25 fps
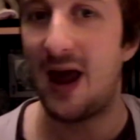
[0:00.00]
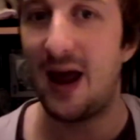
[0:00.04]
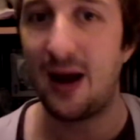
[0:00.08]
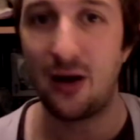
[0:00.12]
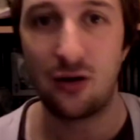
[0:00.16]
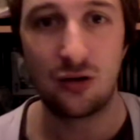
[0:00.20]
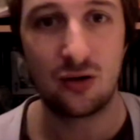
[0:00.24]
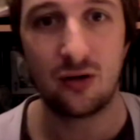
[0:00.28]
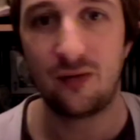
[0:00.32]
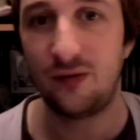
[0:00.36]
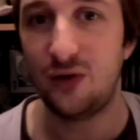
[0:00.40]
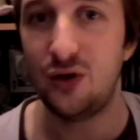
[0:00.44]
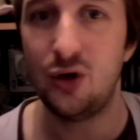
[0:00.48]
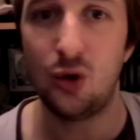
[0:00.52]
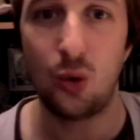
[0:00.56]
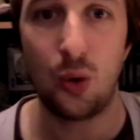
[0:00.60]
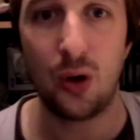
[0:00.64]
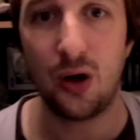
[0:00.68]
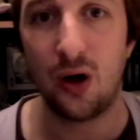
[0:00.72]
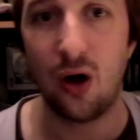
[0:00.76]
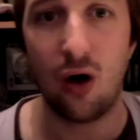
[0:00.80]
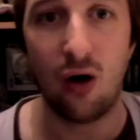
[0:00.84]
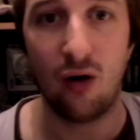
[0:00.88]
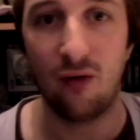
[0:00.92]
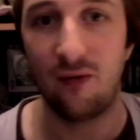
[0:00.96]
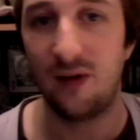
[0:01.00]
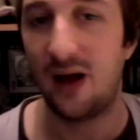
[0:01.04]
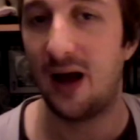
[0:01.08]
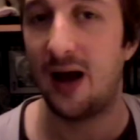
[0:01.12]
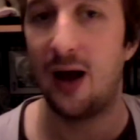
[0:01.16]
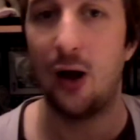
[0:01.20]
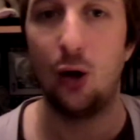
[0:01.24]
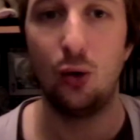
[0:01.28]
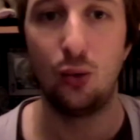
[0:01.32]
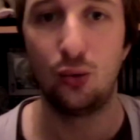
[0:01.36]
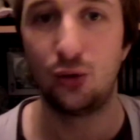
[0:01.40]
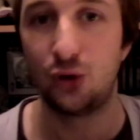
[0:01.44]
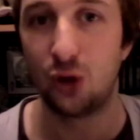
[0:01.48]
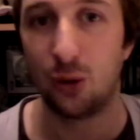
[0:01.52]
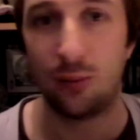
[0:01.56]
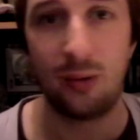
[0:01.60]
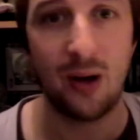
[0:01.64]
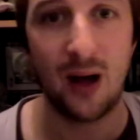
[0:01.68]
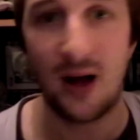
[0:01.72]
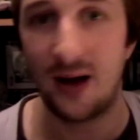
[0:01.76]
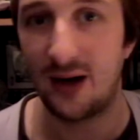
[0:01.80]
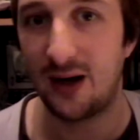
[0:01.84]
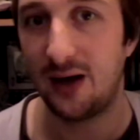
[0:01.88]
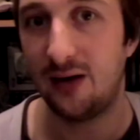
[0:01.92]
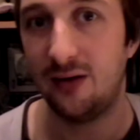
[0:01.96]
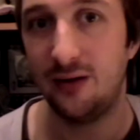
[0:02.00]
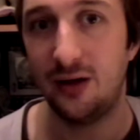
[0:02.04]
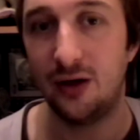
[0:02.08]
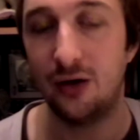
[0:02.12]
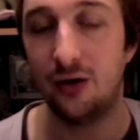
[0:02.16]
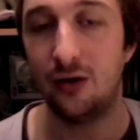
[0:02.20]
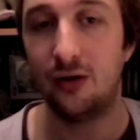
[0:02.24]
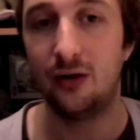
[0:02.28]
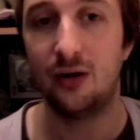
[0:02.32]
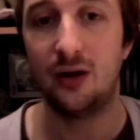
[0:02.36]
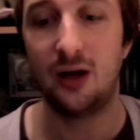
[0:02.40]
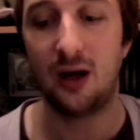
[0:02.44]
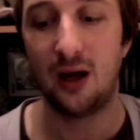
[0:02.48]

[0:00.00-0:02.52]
extra few quid off, that ultra bargain, you know.